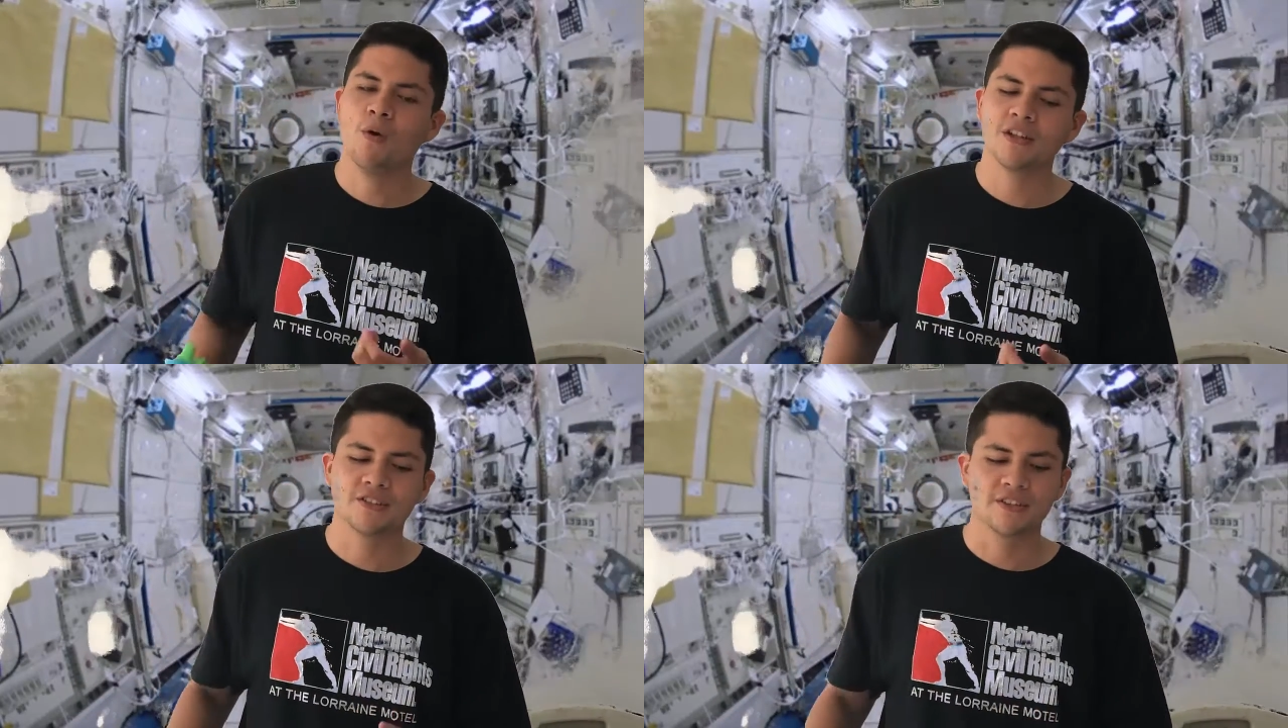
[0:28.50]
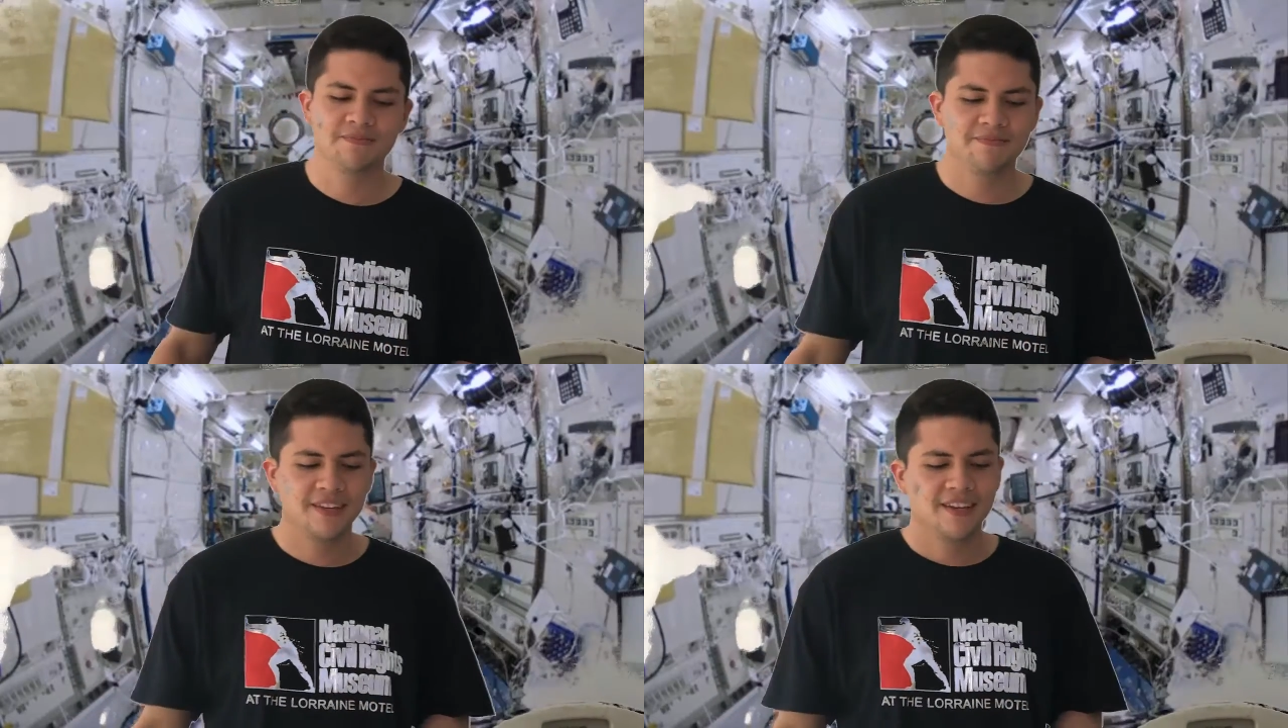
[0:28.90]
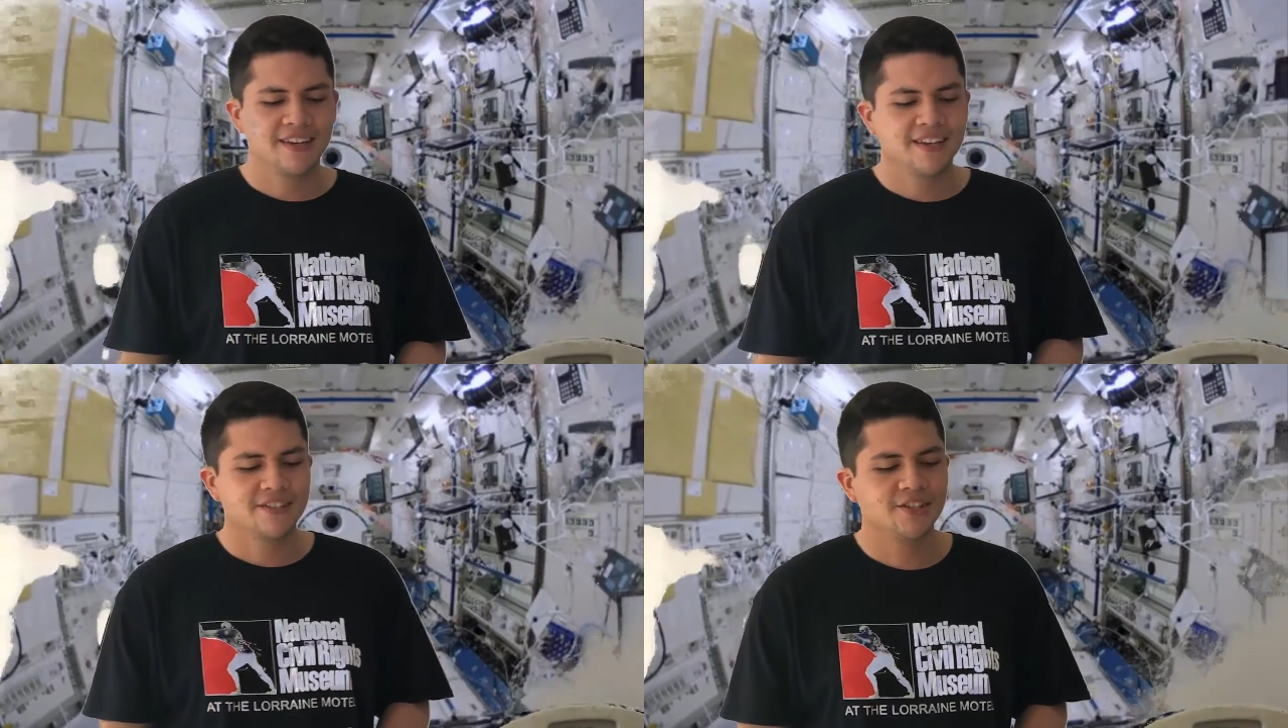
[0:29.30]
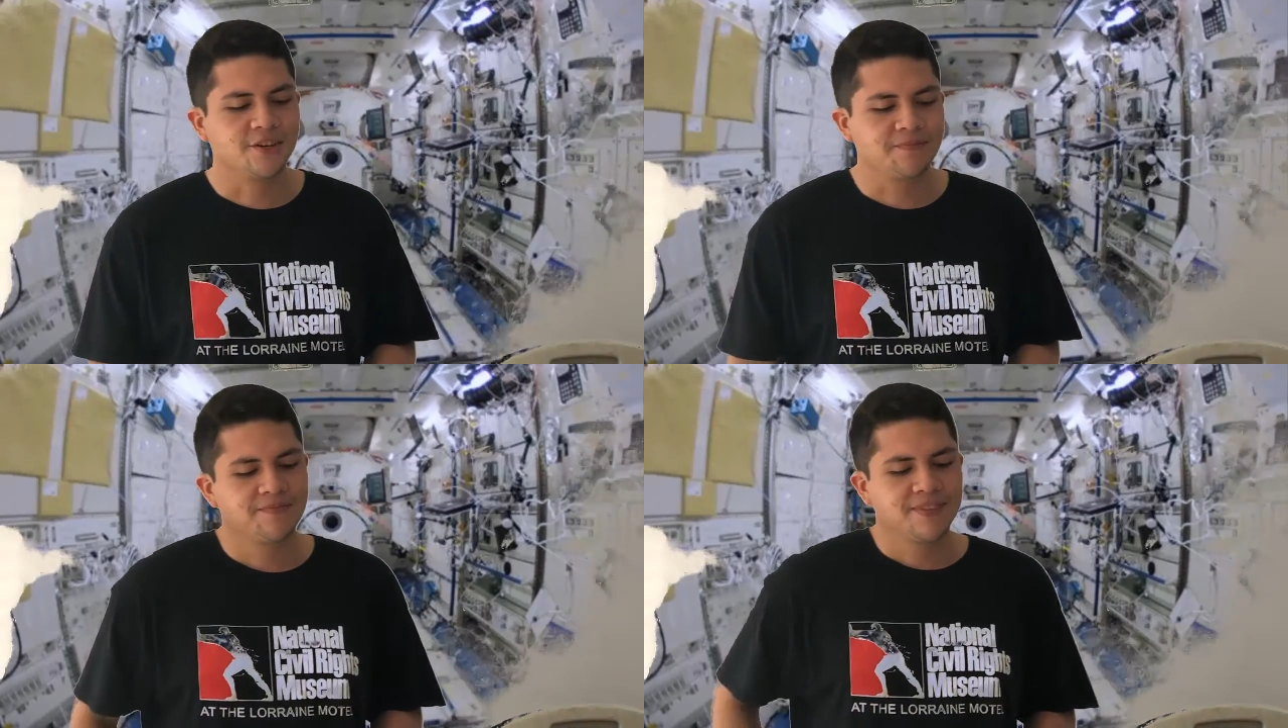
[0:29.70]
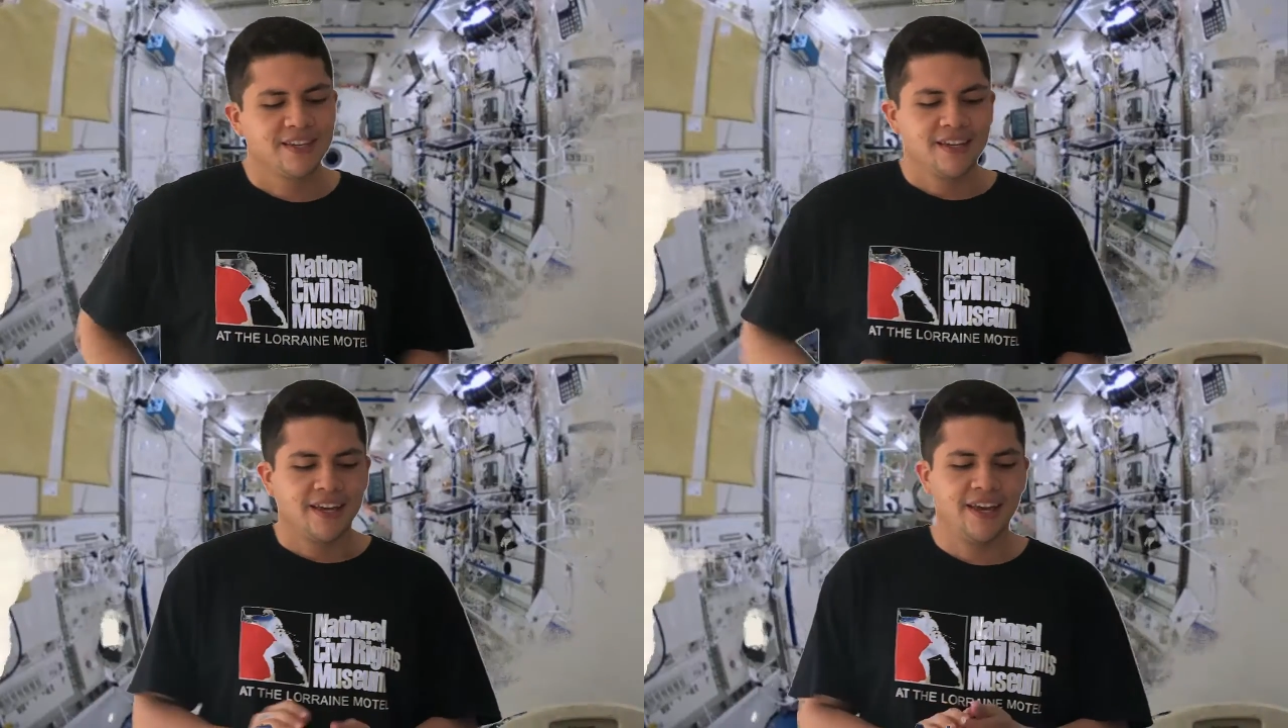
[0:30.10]
water. So,
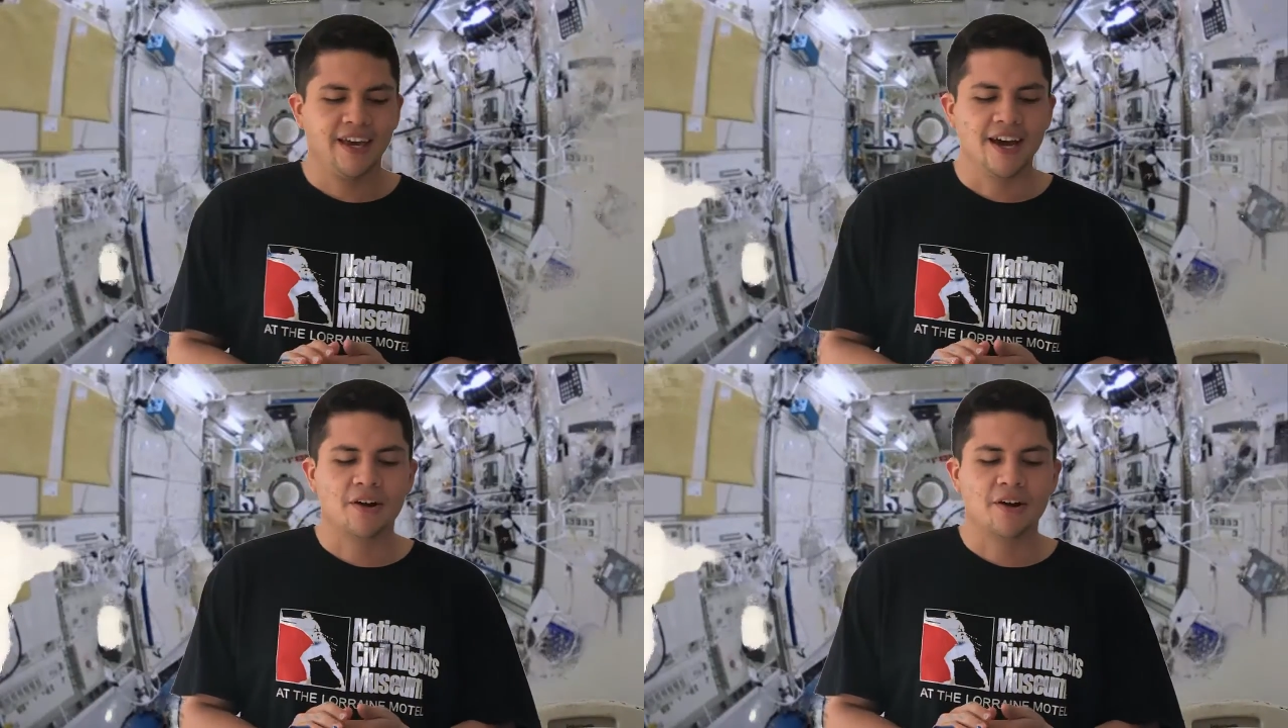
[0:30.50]
Eh,